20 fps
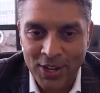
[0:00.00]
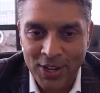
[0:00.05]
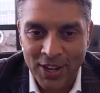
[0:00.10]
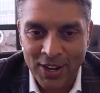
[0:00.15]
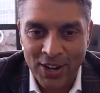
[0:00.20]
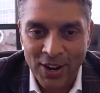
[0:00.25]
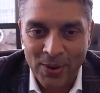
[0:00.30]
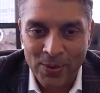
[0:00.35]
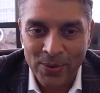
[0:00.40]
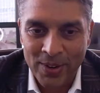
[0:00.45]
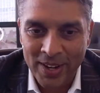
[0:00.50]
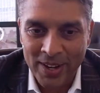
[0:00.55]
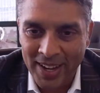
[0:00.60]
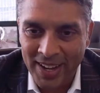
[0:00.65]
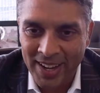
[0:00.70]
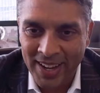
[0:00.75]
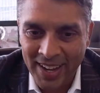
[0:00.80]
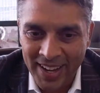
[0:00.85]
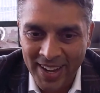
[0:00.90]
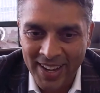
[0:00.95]

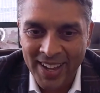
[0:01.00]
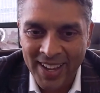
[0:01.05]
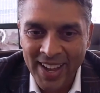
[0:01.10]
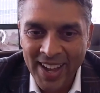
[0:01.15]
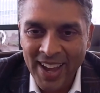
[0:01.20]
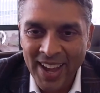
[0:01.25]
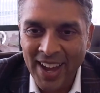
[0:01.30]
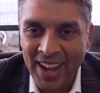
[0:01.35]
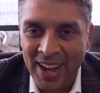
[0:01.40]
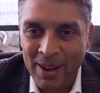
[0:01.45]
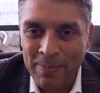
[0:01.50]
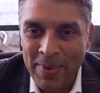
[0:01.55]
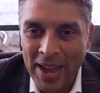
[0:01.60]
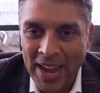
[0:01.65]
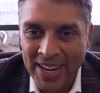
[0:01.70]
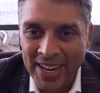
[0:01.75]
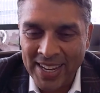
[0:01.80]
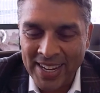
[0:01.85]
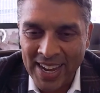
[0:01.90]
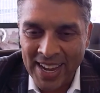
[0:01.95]

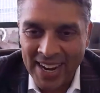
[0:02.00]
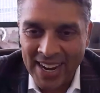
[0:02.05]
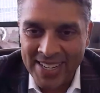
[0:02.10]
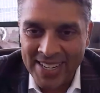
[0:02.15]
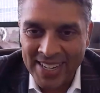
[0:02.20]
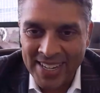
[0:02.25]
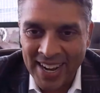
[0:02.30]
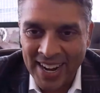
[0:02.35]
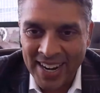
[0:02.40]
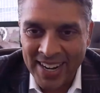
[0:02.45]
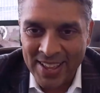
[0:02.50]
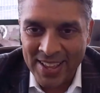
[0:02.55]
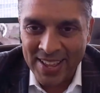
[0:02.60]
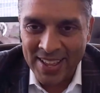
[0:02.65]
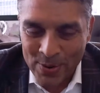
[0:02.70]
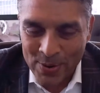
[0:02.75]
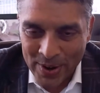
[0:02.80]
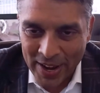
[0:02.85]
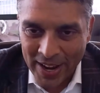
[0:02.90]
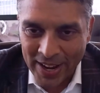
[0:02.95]
back in
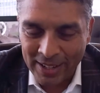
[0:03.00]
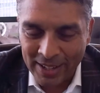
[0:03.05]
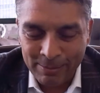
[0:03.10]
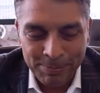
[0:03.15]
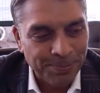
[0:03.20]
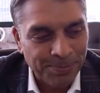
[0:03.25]
1993,